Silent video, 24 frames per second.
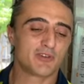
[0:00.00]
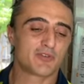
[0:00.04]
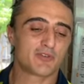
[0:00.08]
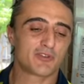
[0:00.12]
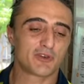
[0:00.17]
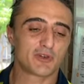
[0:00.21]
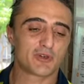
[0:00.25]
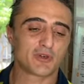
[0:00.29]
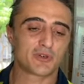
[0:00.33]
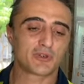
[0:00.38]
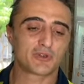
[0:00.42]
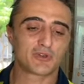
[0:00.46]

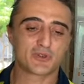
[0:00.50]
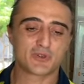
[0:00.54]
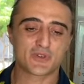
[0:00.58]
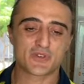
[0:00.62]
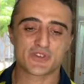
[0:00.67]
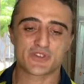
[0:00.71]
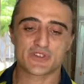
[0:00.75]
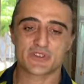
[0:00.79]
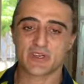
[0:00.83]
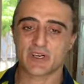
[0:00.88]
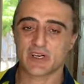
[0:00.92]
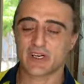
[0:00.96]
before to
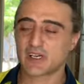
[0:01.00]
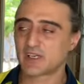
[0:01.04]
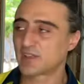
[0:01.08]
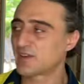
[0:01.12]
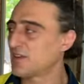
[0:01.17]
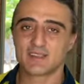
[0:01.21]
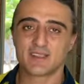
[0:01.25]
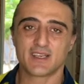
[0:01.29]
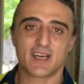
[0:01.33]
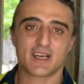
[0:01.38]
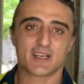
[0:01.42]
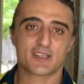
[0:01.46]

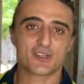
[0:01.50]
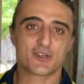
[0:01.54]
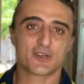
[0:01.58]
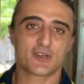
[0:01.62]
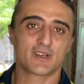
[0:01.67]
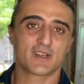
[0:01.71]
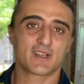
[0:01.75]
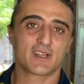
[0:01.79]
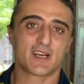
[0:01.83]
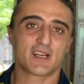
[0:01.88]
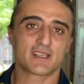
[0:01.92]
start the actual